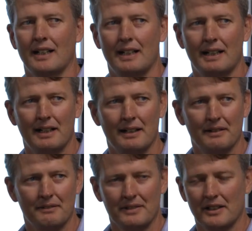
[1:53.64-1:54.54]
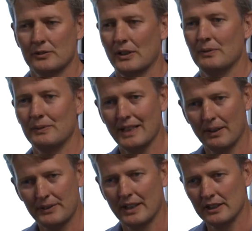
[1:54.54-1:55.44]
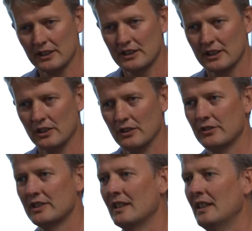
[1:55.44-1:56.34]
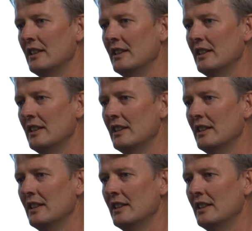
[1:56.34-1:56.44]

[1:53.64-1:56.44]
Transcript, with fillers: uh, I suppose, be updating yourselves